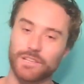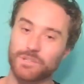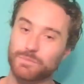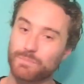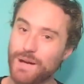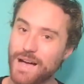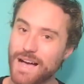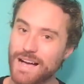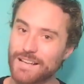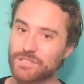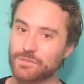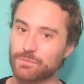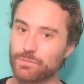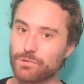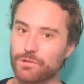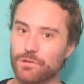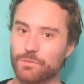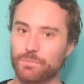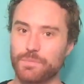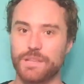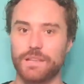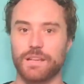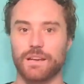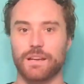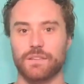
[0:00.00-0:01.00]
as
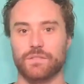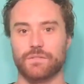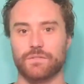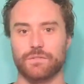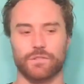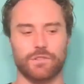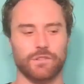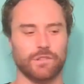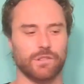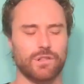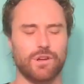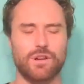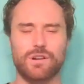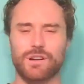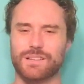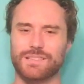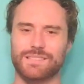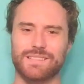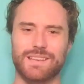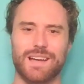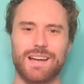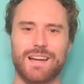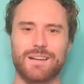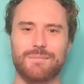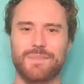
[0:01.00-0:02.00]
possible, because for the
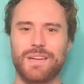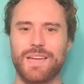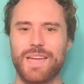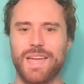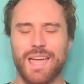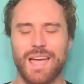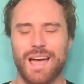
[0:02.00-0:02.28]
longest time,